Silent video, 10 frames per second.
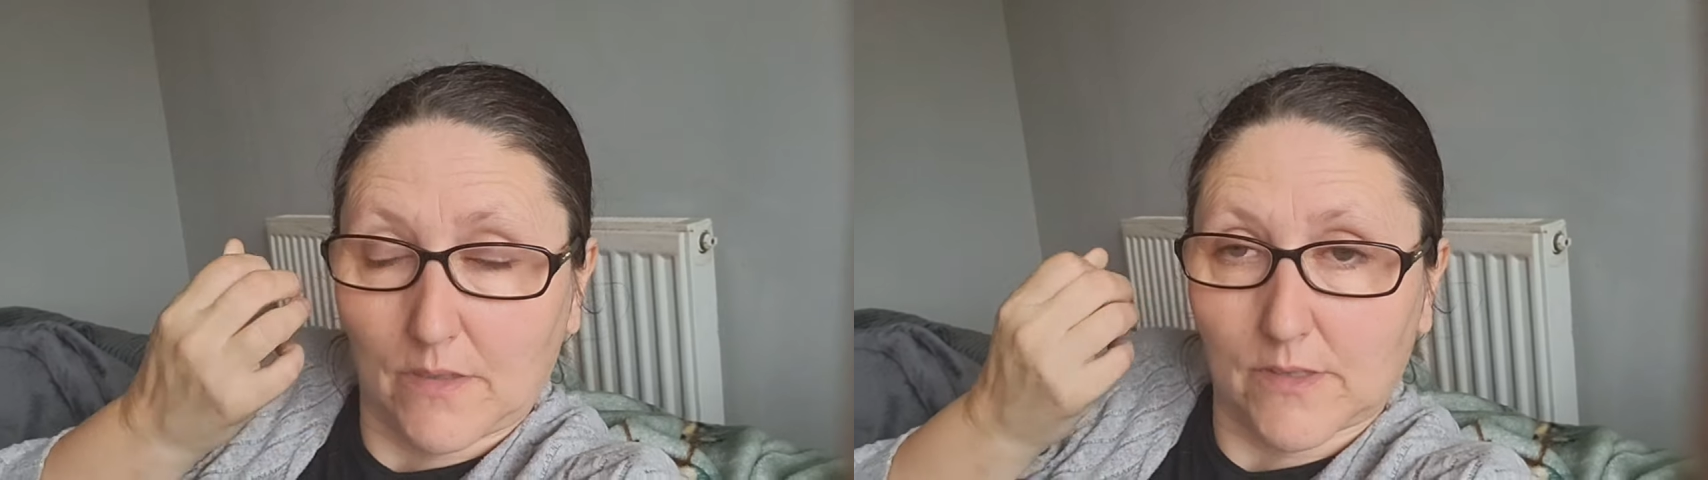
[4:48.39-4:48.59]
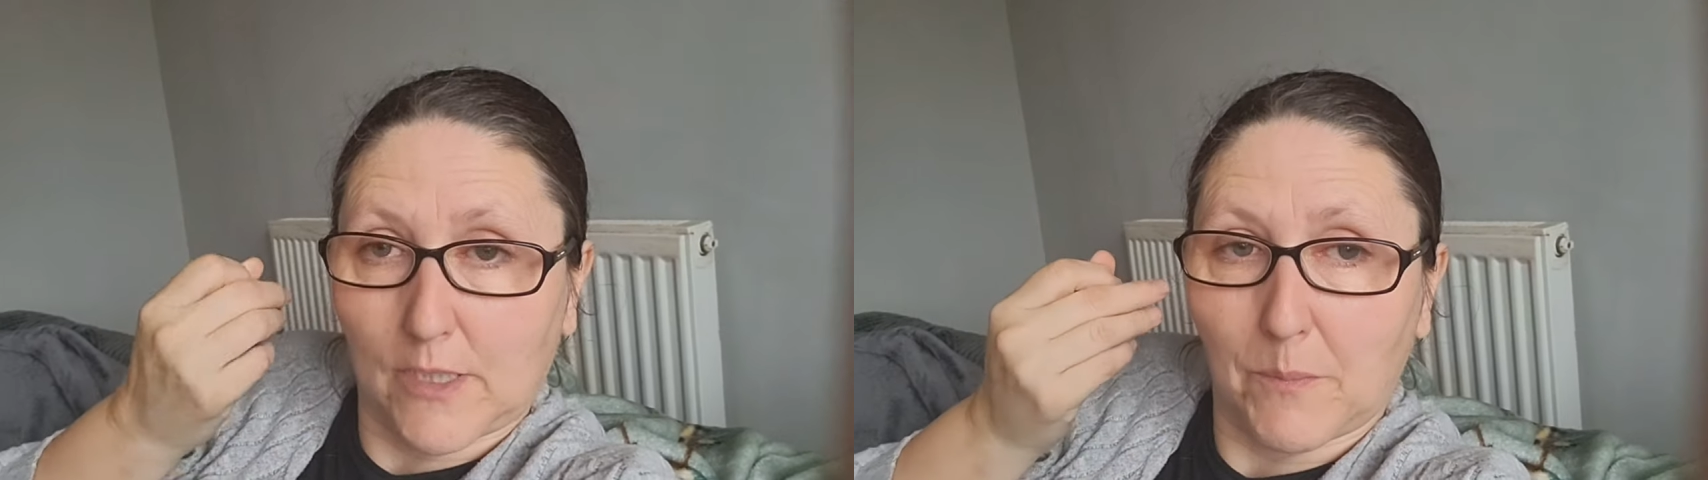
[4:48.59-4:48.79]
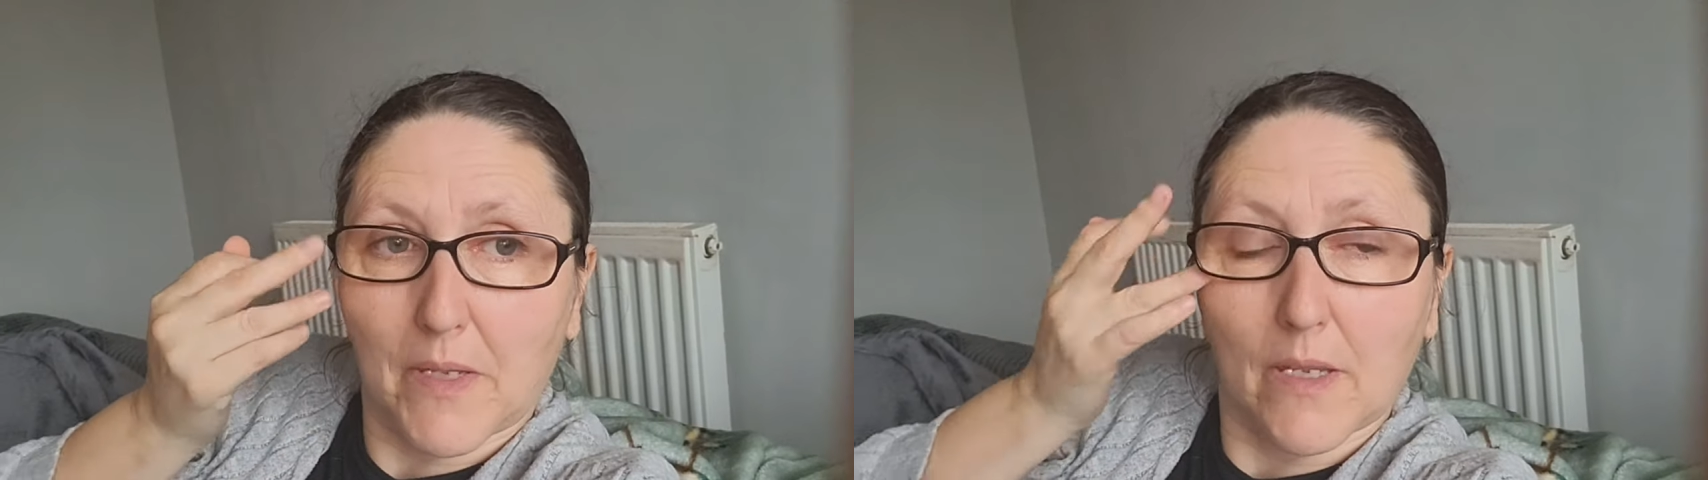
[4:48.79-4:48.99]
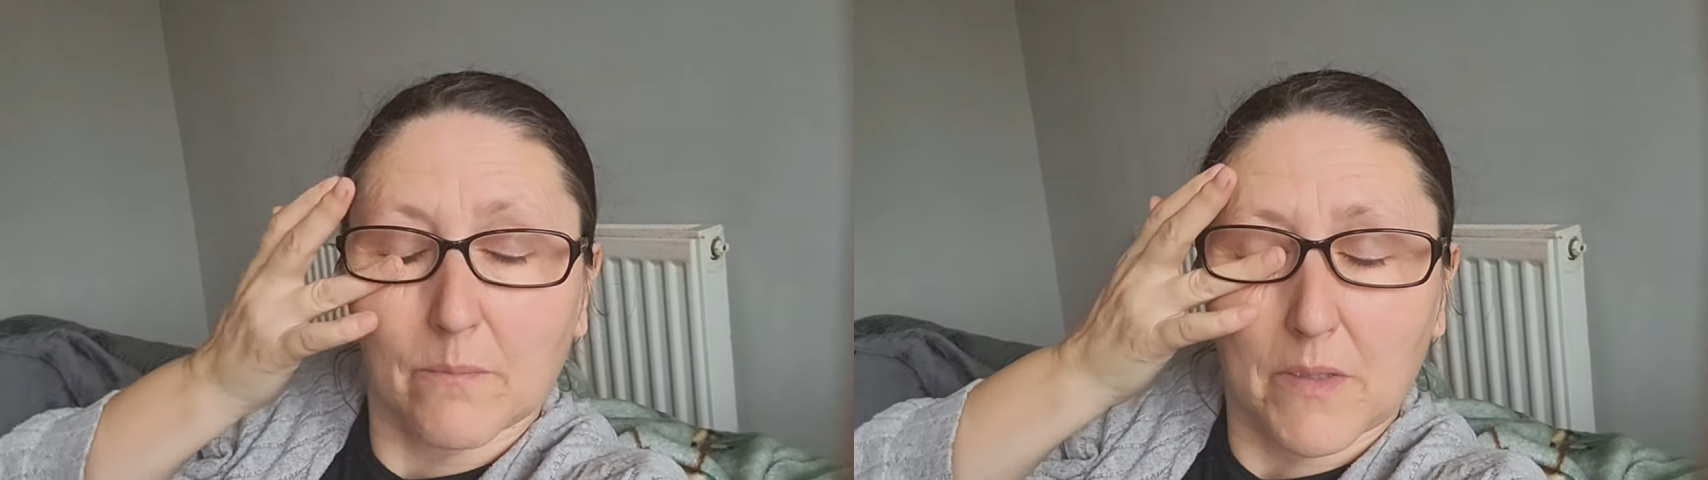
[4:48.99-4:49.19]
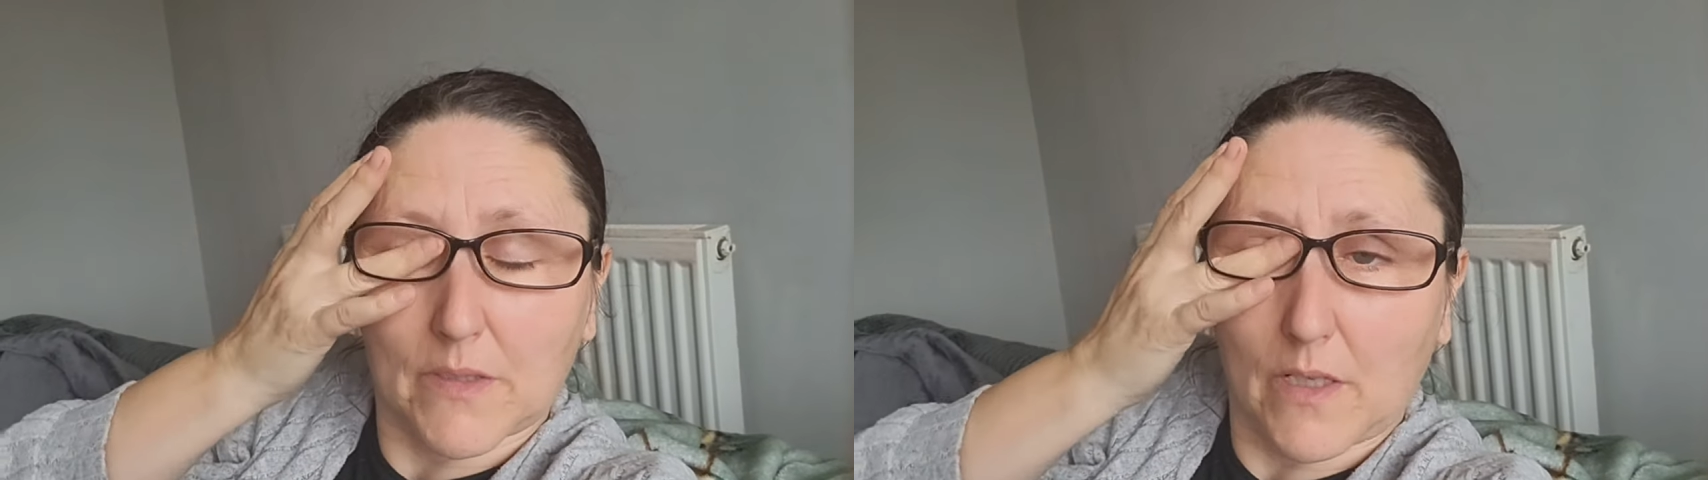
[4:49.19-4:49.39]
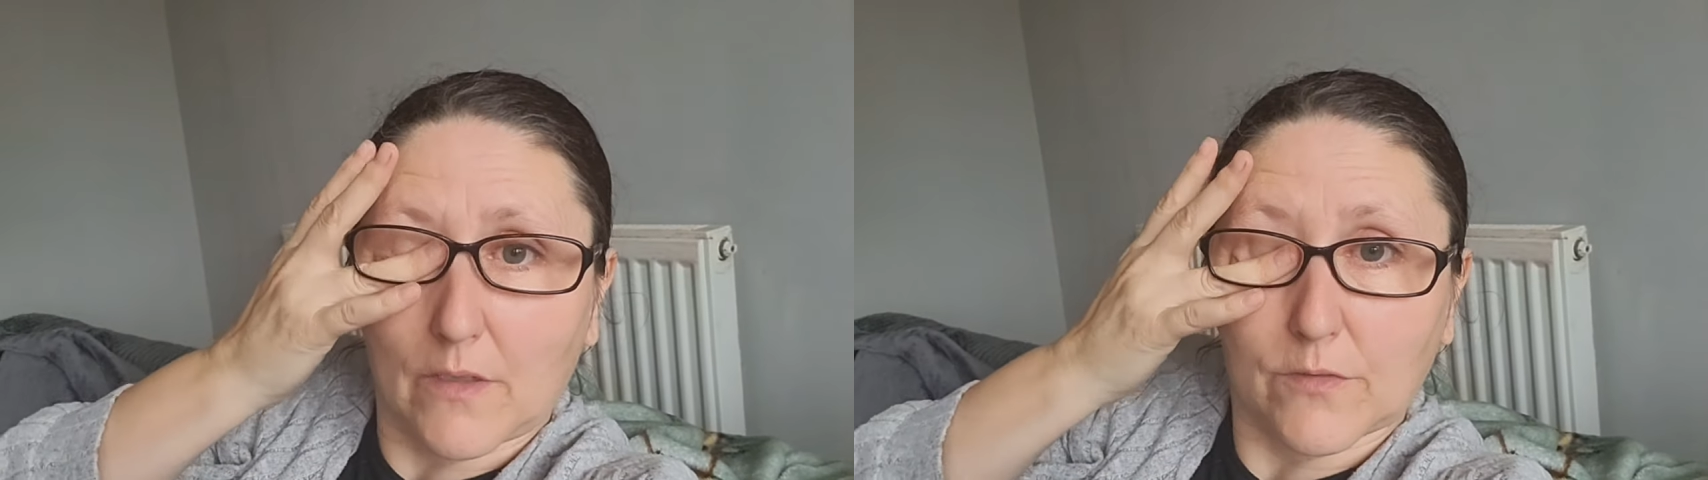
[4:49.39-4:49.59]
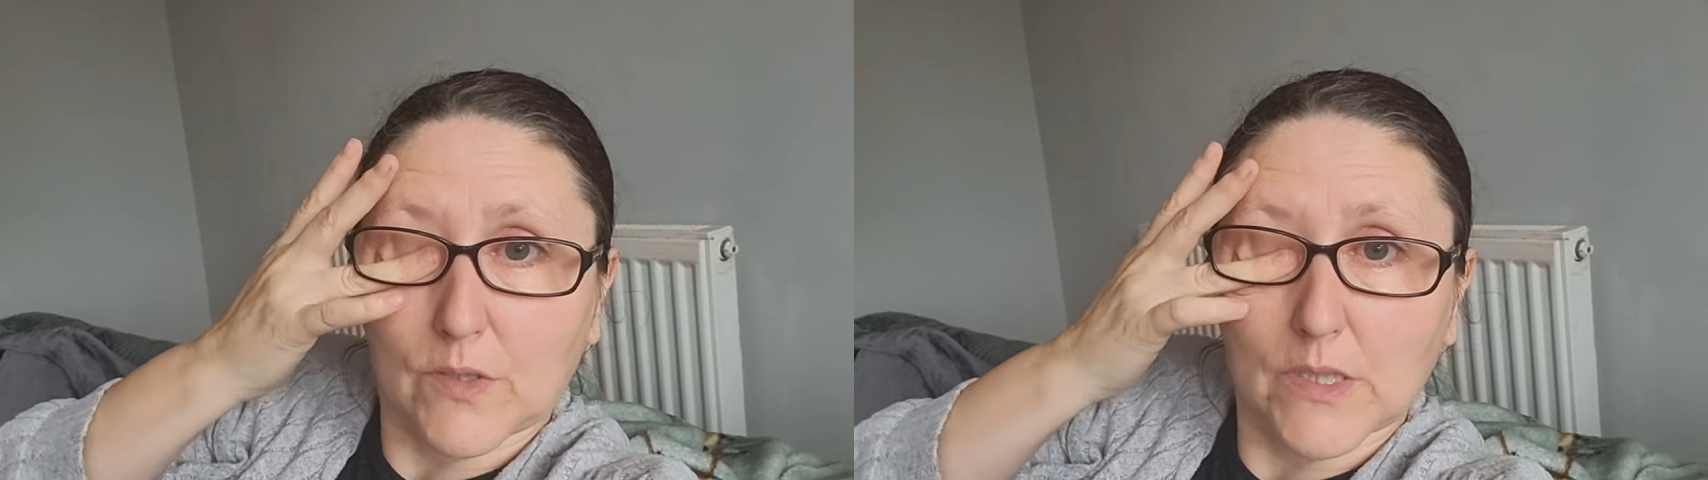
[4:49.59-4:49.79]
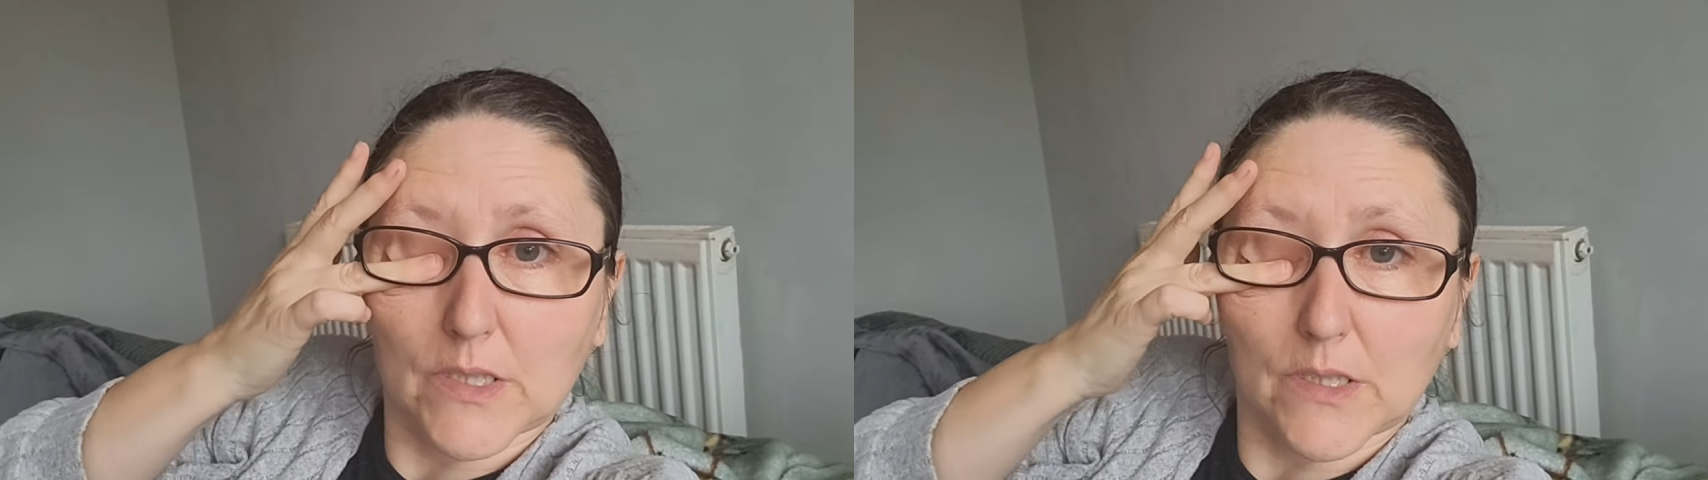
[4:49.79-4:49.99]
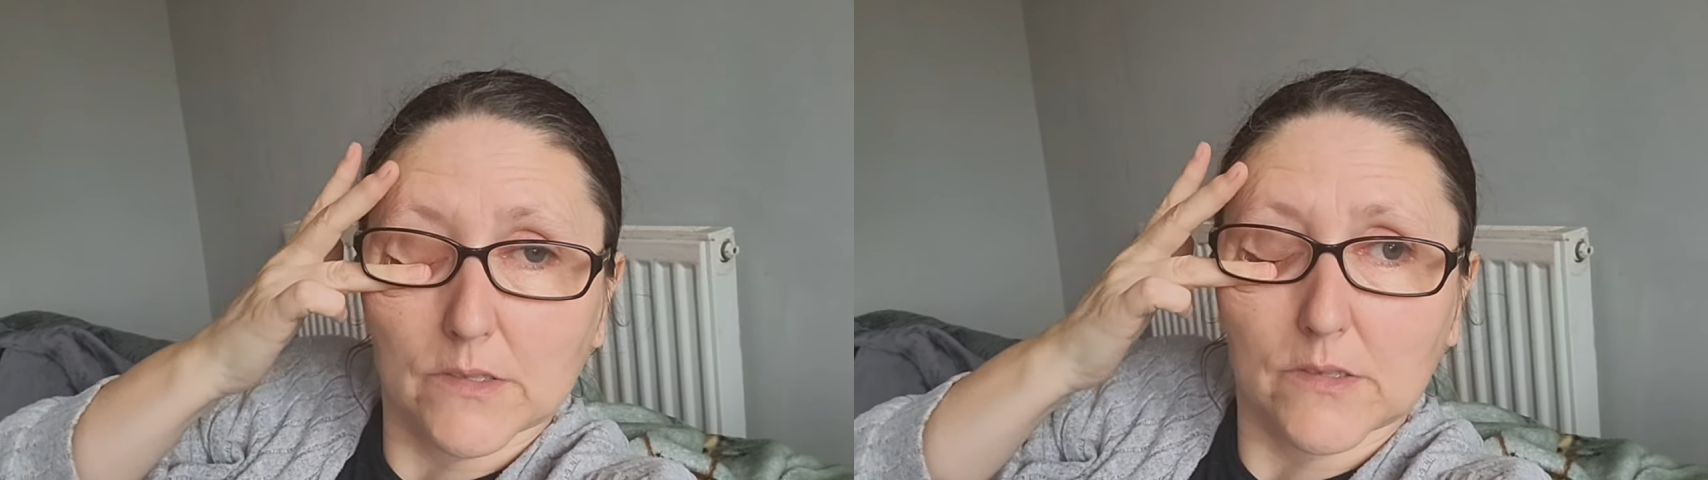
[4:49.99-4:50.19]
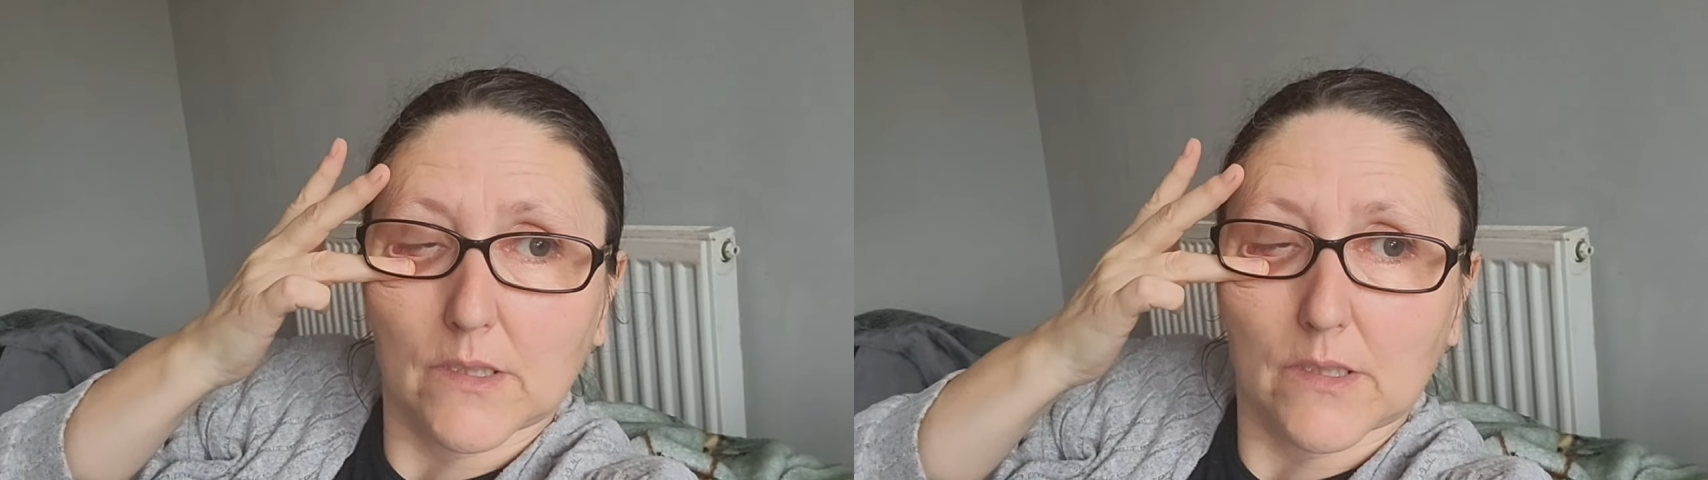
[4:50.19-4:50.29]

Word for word: CPA mental health worker